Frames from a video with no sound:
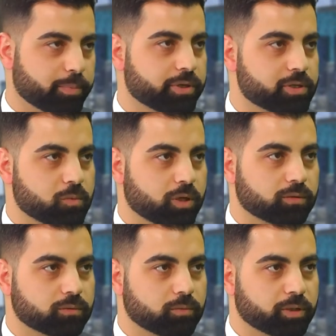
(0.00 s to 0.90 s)
IP is
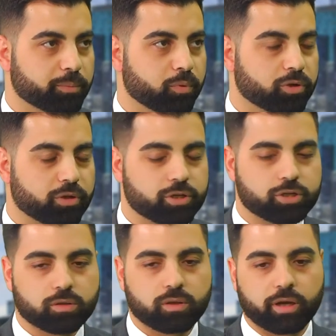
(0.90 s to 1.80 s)
one, one important
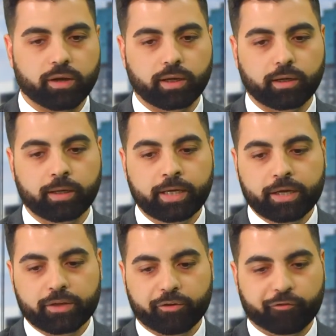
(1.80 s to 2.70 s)
issue there.
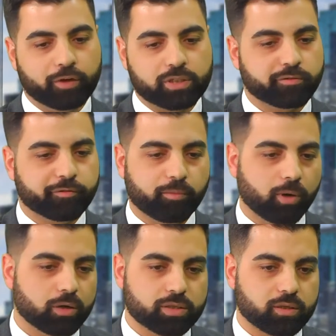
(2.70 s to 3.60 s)
Uh, first and
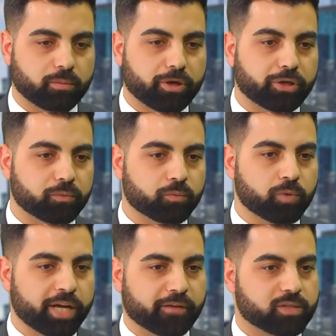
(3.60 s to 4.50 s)
foremost, I mean,
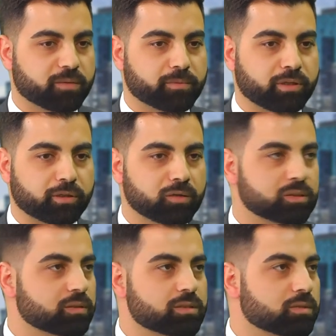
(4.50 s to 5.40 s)
we have something that no
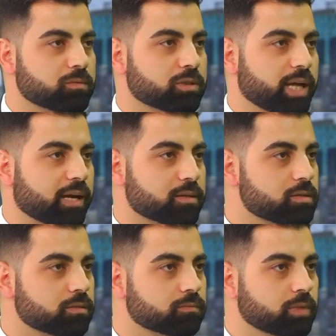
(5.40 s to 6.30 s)
one else in the world
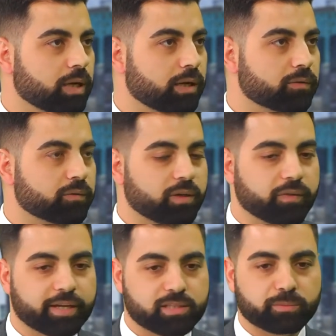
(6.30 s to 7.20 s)
has and,
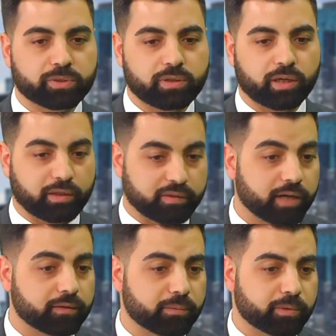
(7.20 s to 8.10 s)
and that's a, a
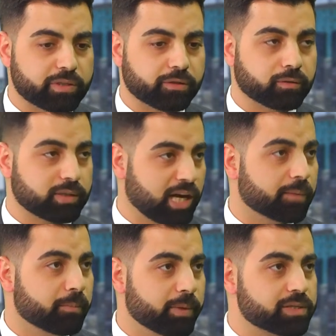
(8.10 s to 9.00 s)
conducting material,
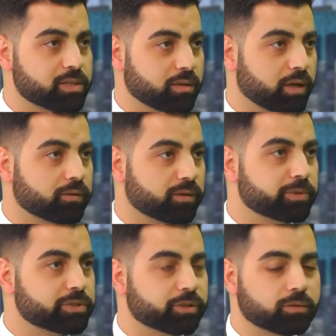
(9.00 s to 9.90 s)
carbon-based conducting
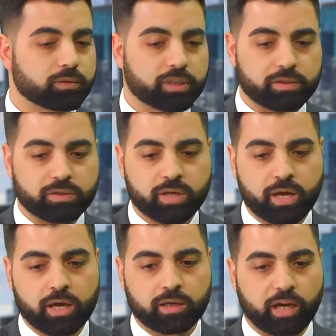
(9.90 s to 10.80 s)
material that is
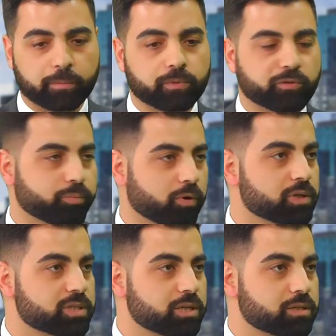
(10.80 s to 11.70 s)
capable of
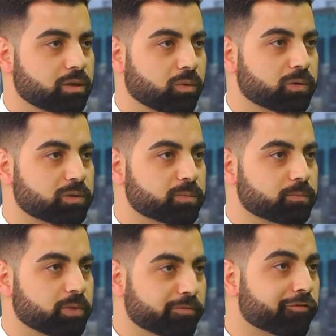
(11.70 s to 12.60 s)
processing quantum
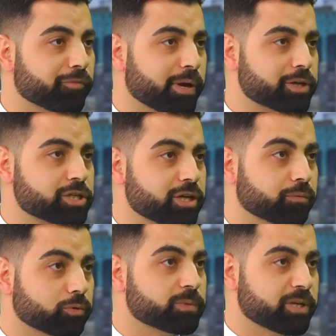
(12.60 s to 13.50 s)
information
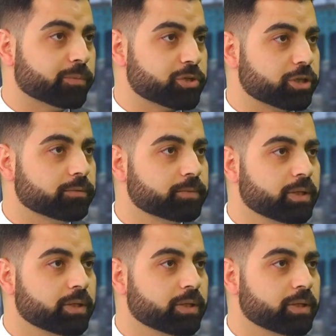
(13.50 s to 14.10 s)
at room temperature.